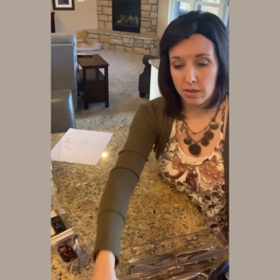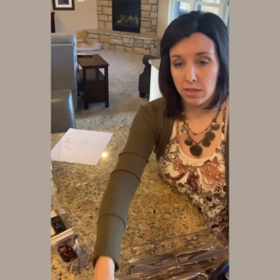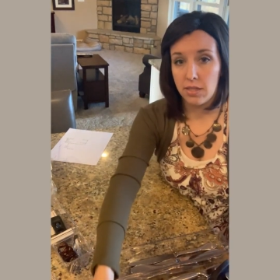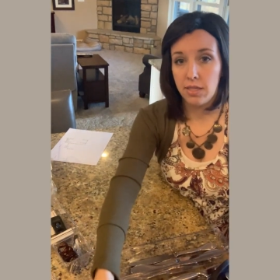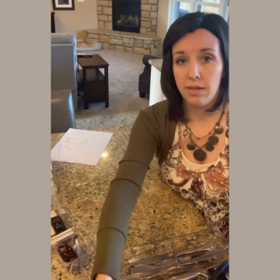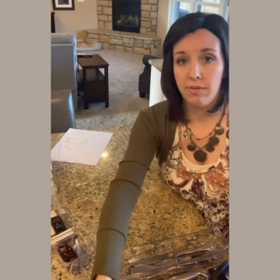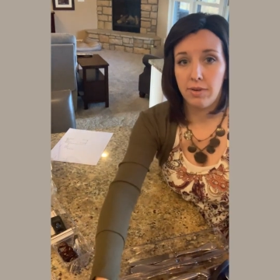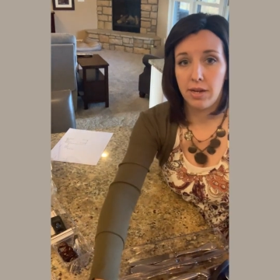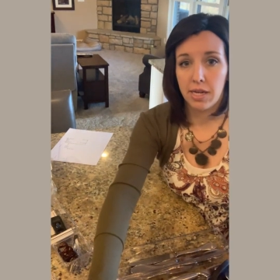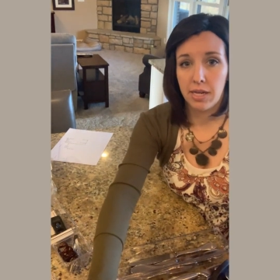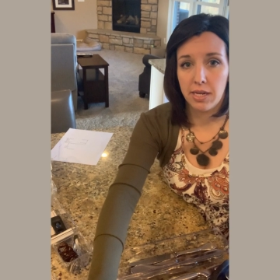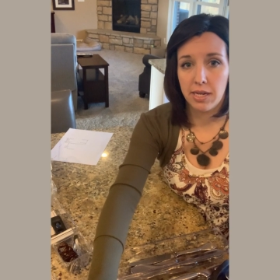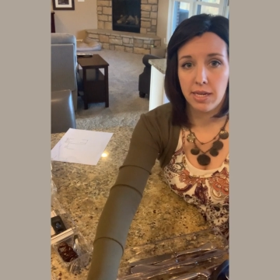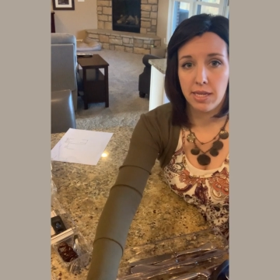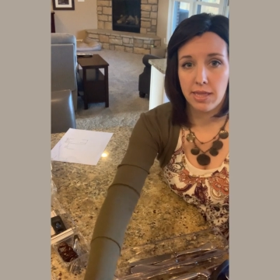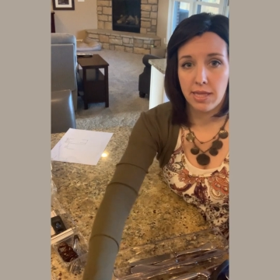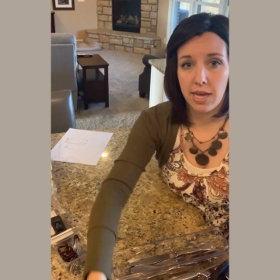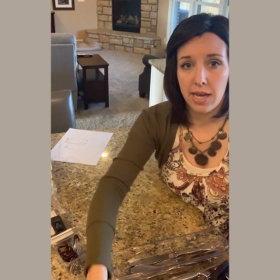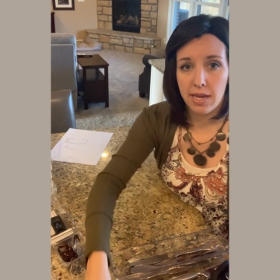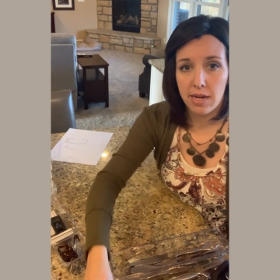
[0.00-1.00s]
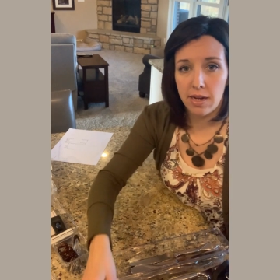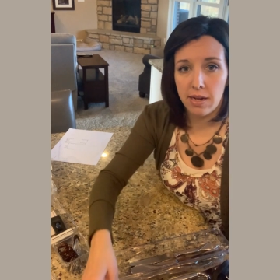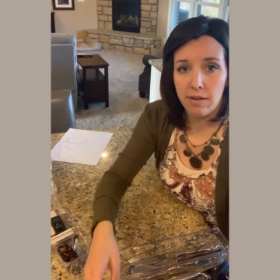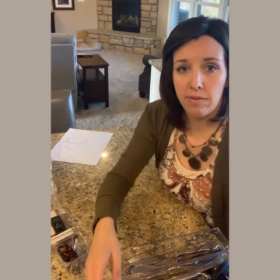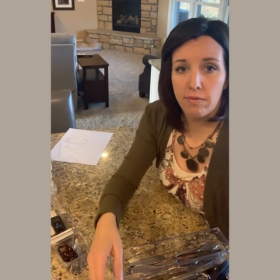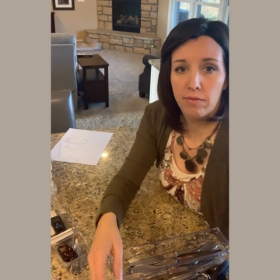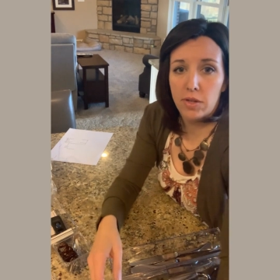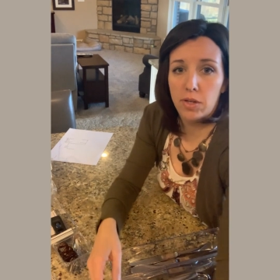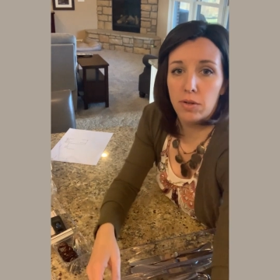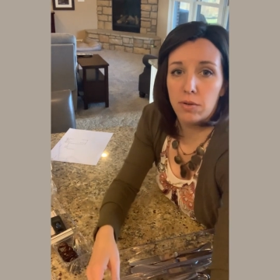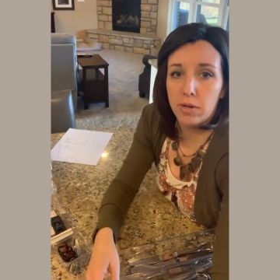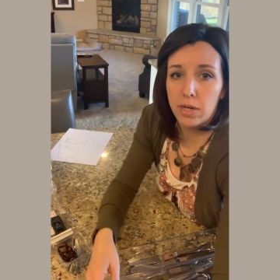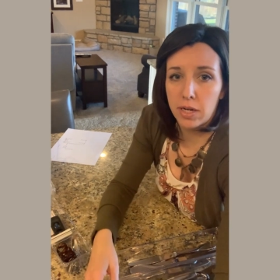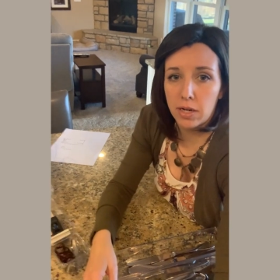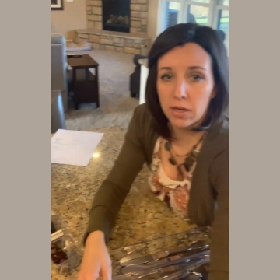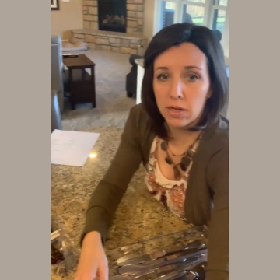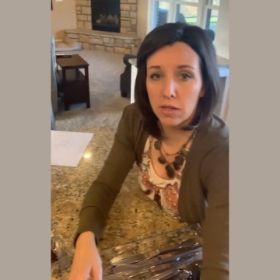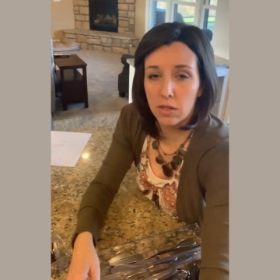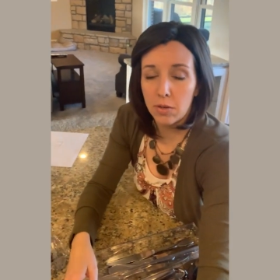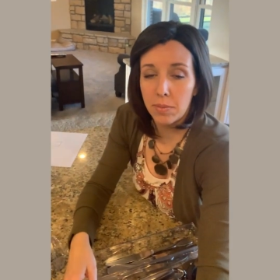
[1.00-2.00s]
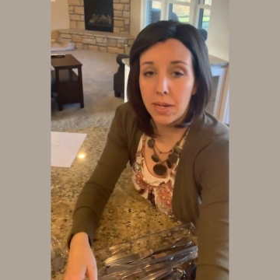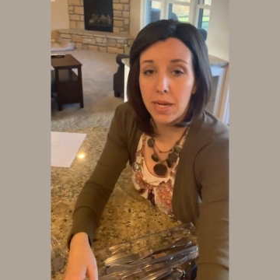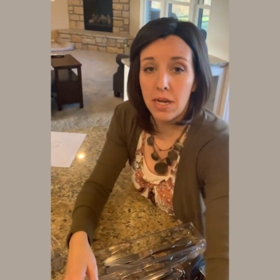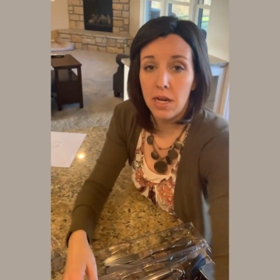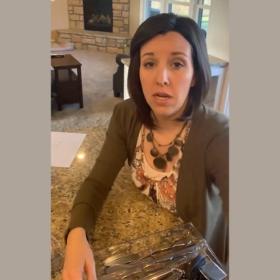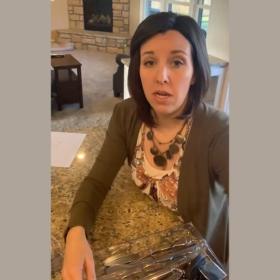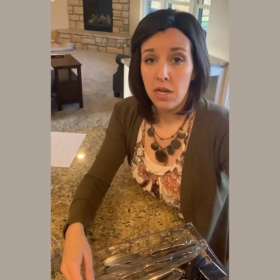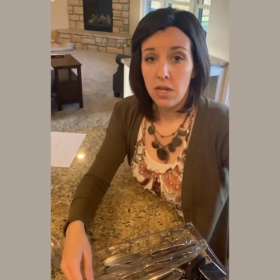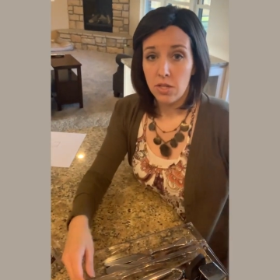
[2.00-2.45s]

let's see if I can get that in view here a little bit.